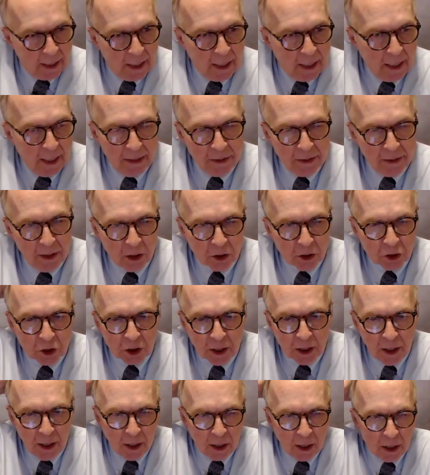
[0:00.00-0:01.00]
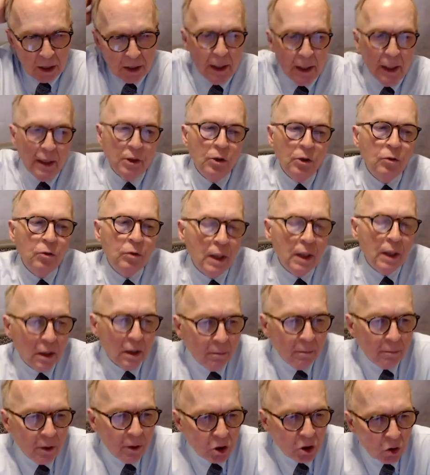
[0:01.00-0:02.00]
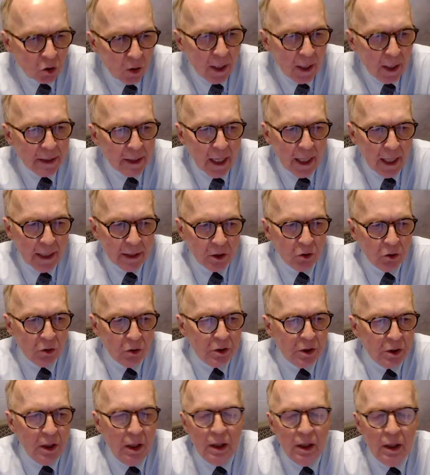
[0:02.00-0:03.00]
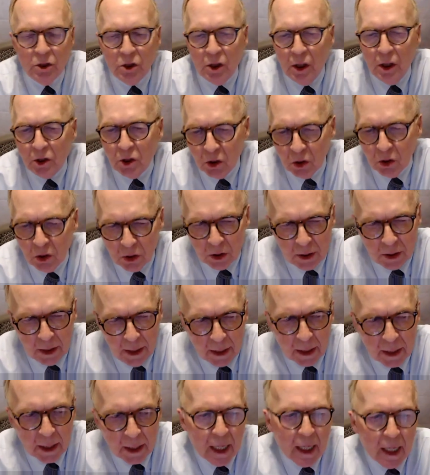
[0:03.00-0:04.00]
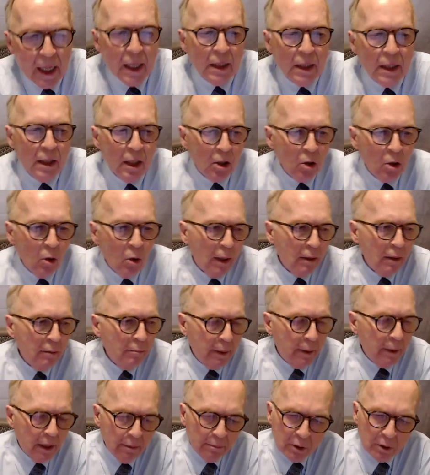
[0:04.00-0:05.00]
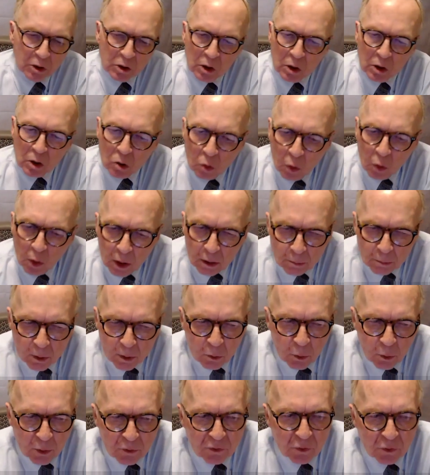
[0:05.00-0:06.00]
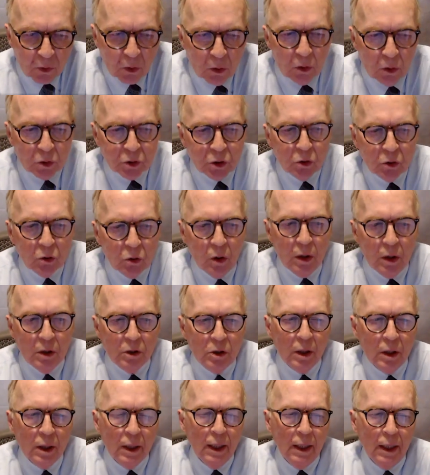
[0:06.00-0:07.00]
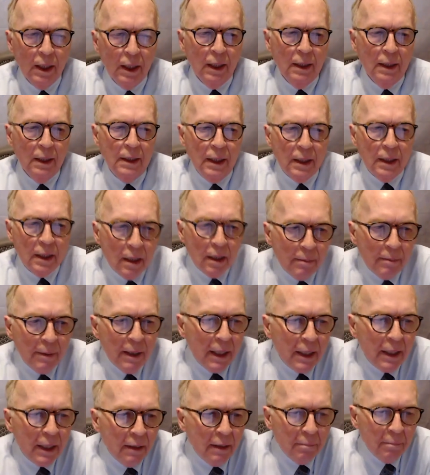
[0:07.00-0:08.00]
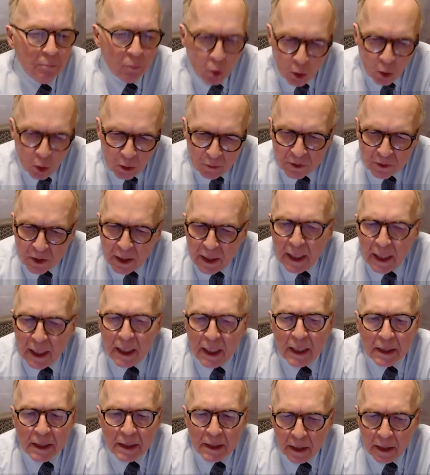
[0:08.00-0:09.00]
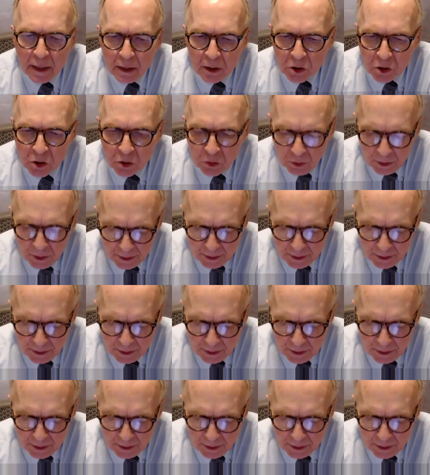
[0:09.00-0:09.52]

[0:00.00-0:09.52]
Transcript: and they're scared and you get them to try nitrous and it's such a good thing, they go out and become this incredible referral source. They come in and get more of the needed dentistry